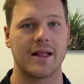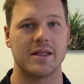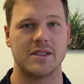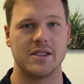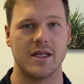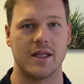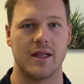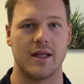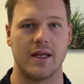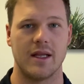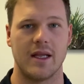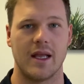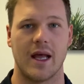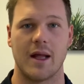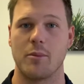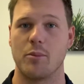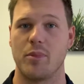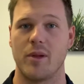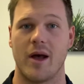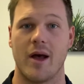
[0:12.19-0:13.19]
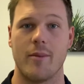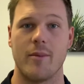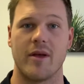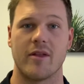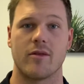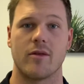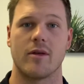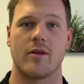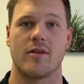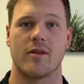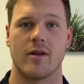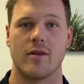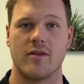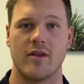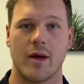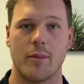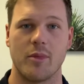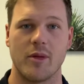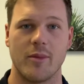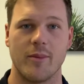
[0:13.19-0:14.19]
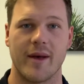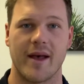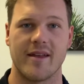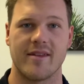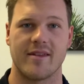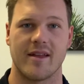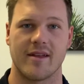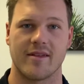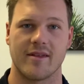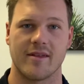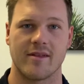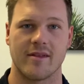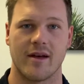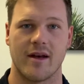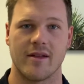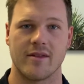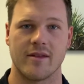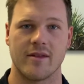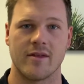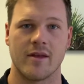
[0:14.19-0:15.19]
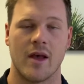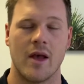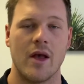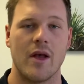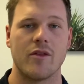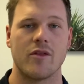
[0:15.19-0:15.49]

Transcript: agility and plyometrics, so jumping based exercises,